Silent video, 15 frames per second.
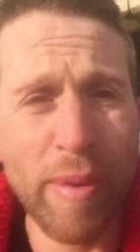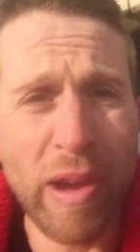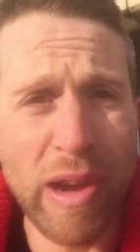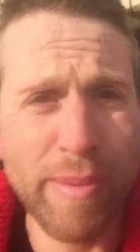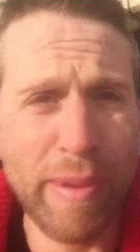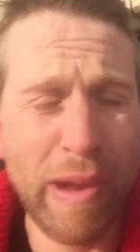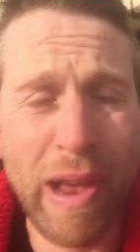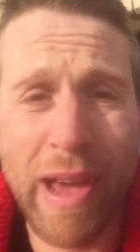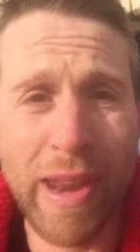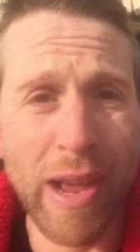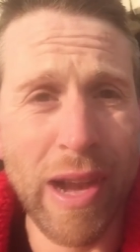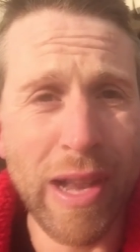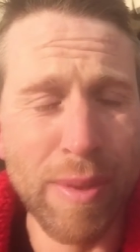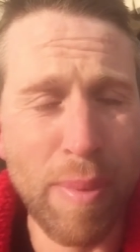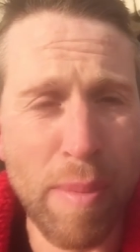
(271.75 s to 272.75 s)
We're going to be
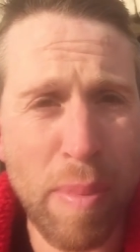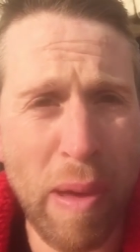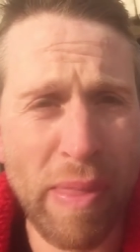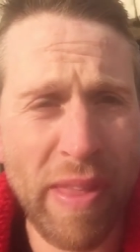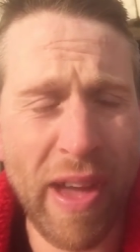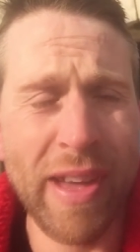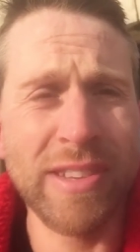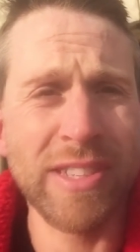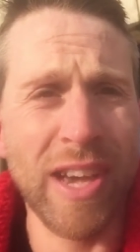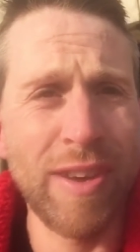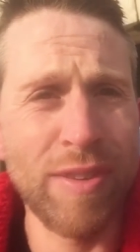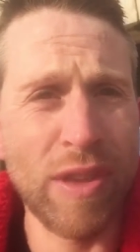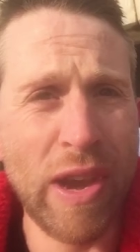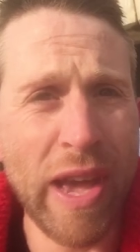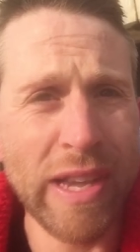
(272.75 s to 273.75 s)
learning a little bit about that
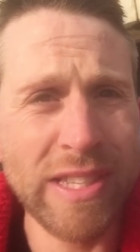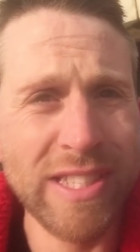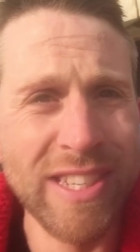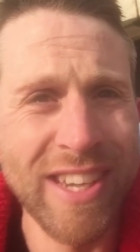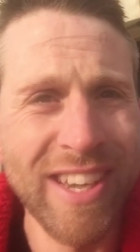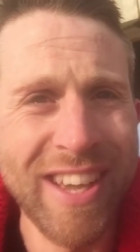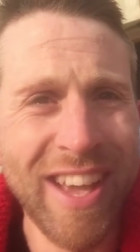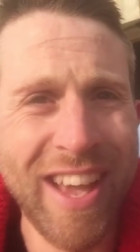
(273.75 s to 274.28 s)
over the next